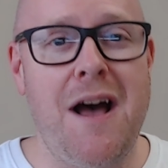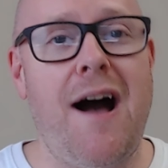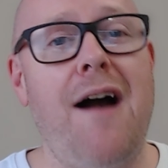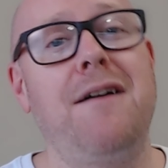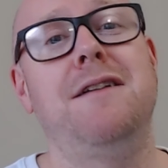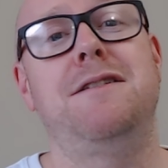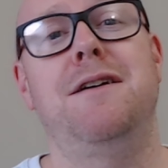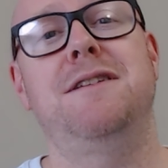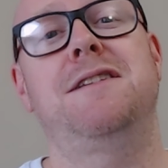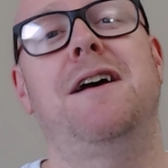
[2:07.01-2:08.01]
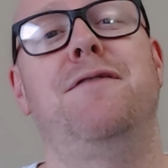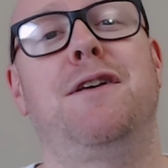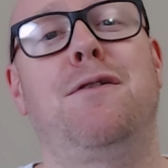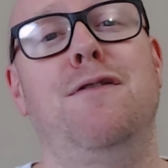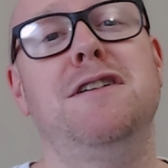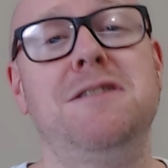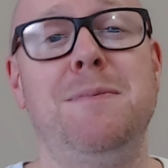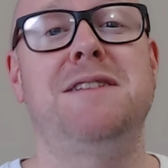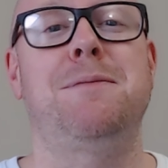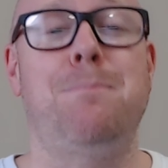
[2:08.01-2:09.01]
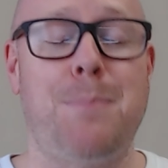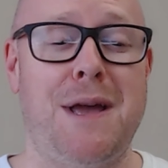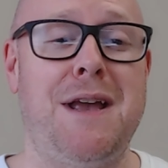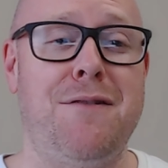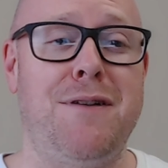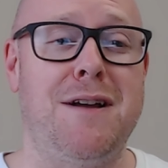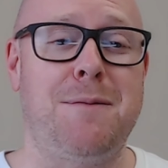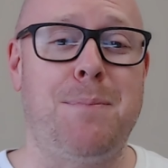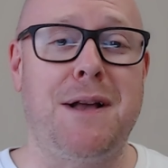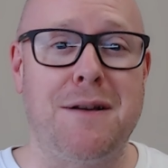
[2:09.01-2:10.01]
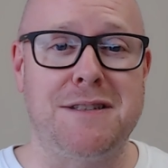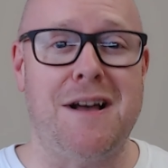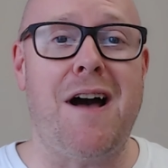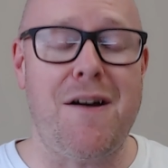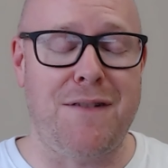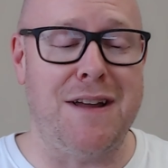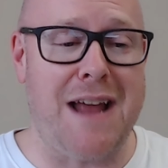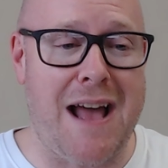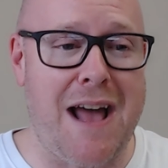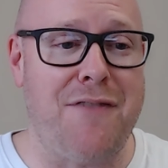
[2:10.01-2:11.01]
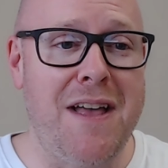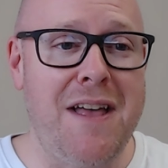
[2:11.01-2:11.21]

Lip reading: I'm going to do this over the Christmas period because I'm going to have